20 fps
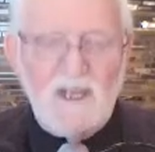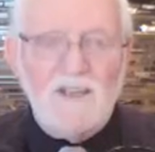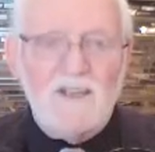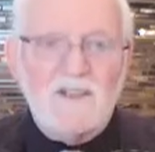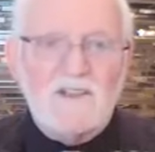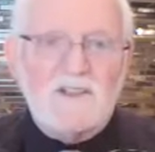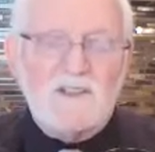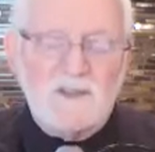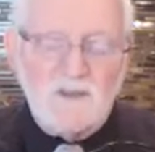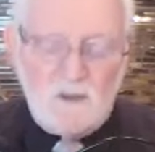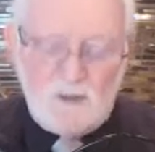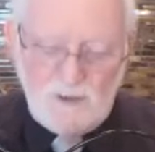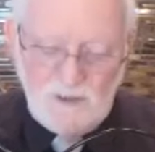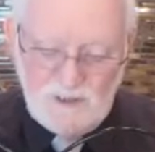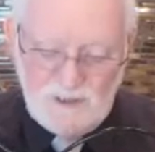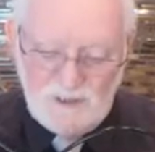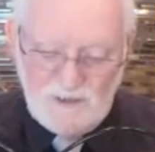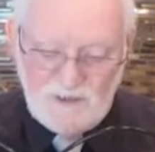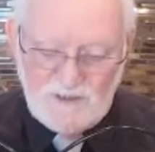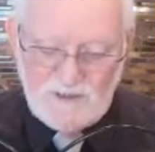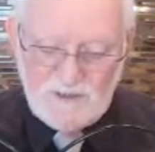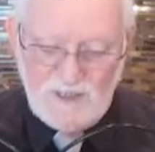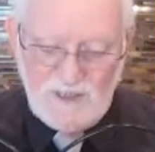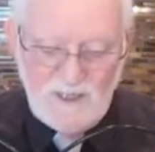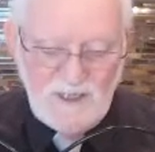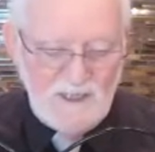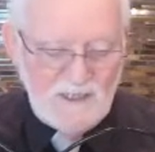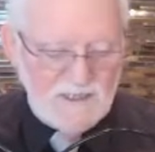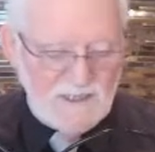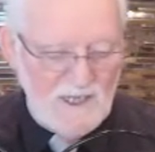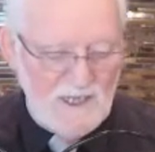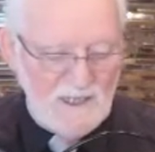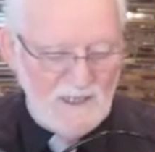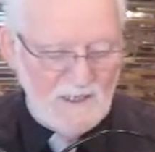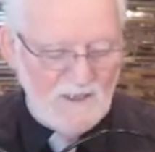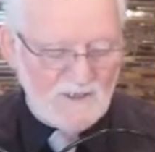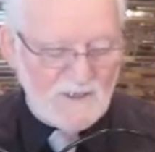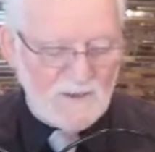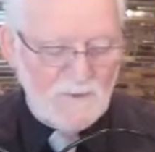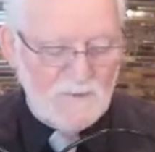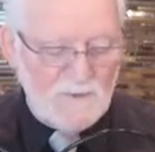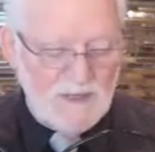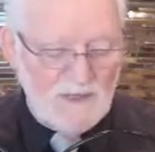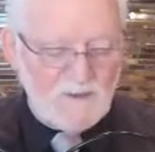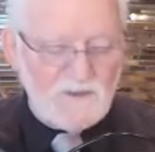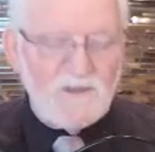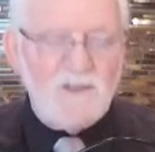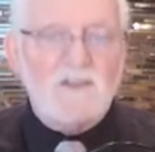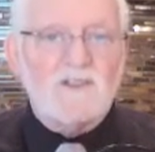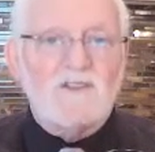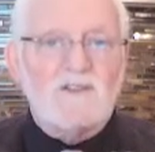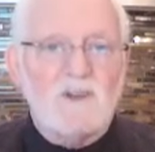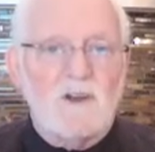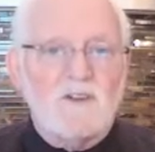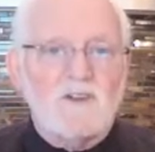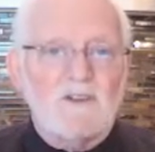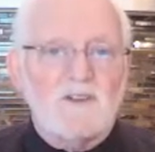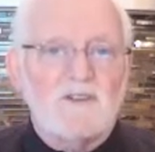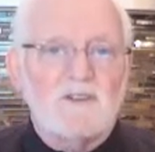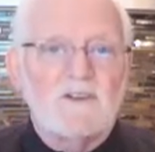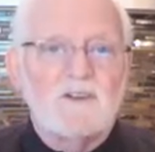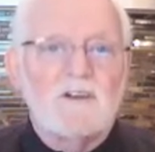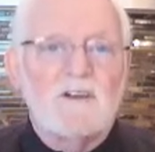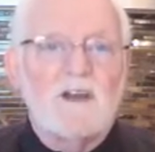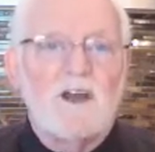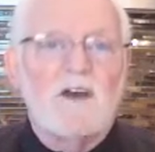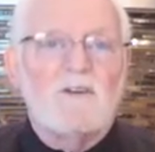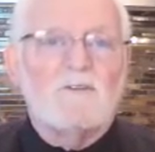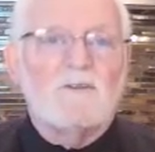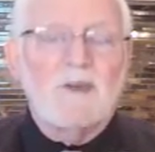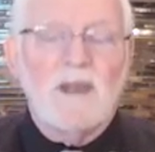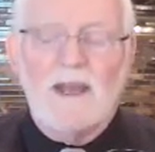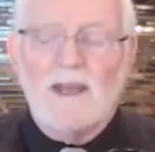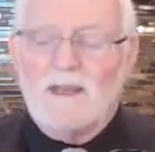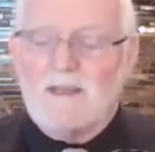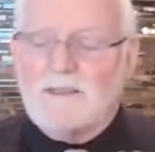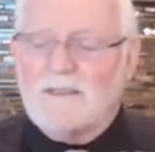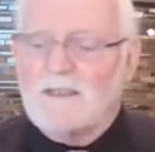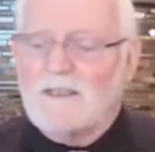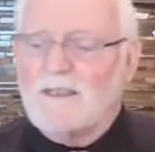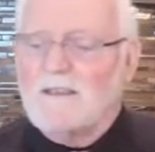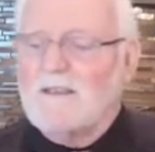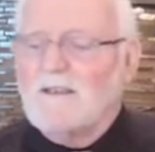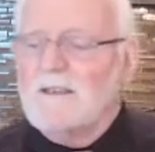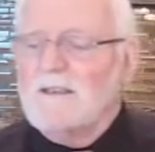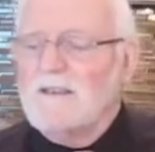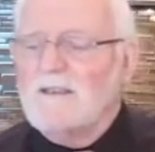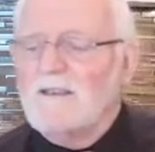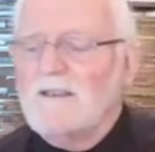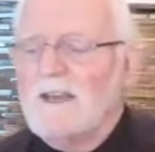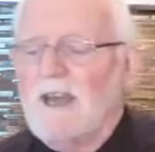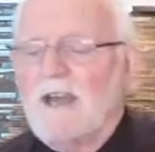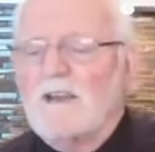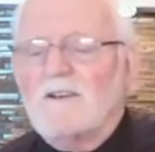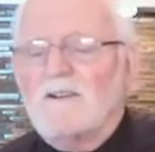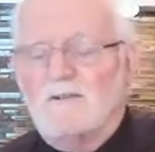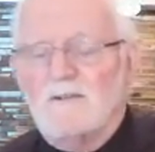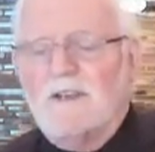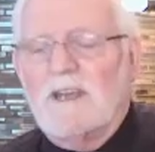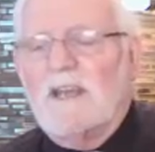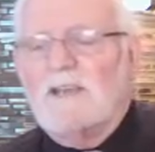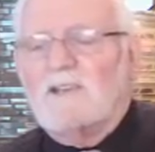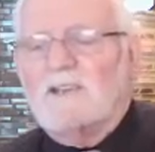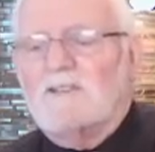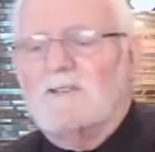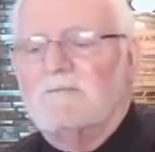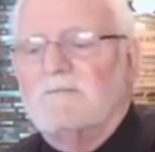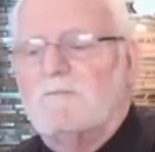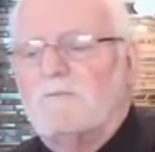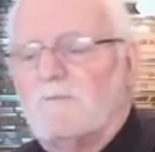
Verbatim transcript: and historians telling us about the structure of reality and creation.